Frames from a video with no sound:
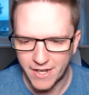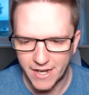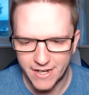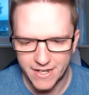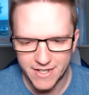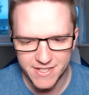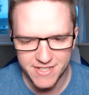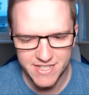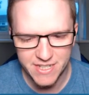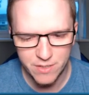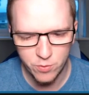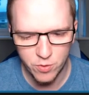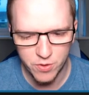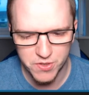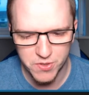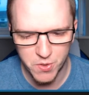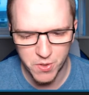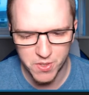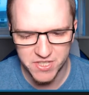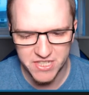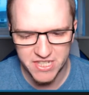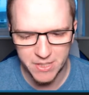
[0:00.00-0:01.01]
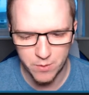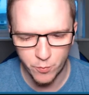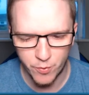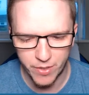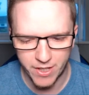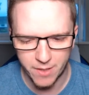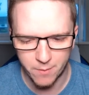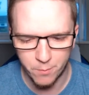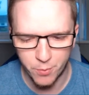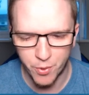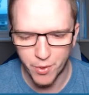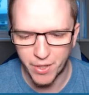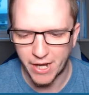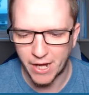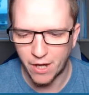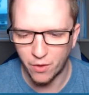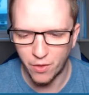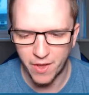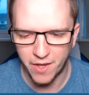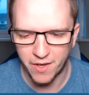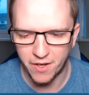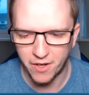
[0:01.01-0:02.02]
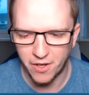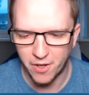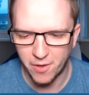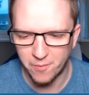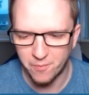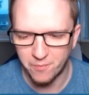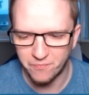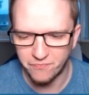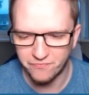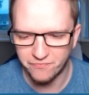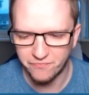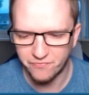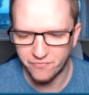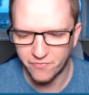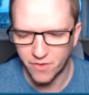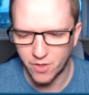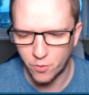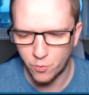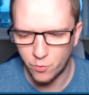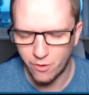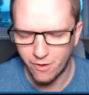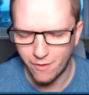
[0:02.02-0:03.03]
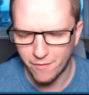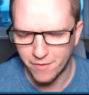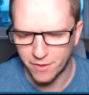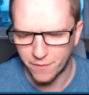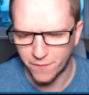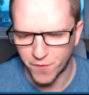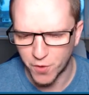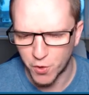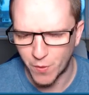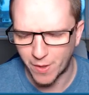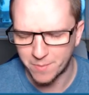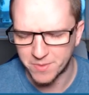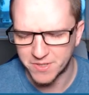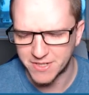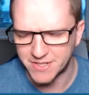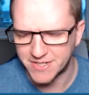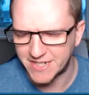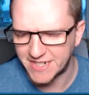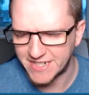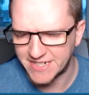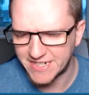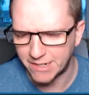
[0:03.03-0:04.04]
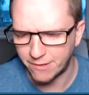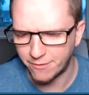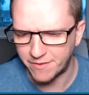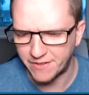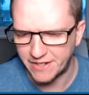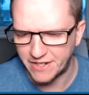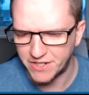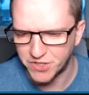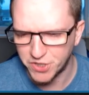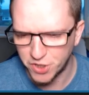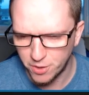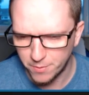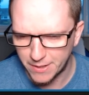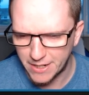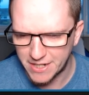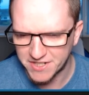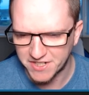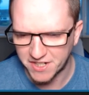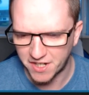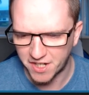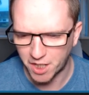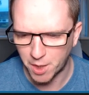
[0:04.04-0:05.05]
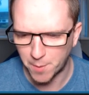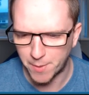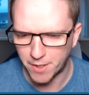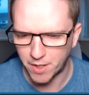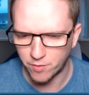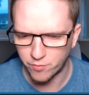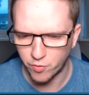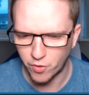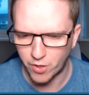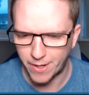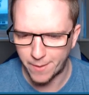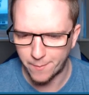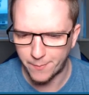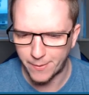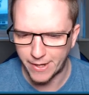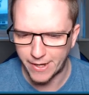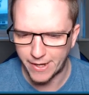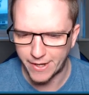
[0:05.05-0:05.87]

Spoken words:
Okay, let's see what team we can put out then. We're having a few absentees here and there. Zubilev's going to come in at right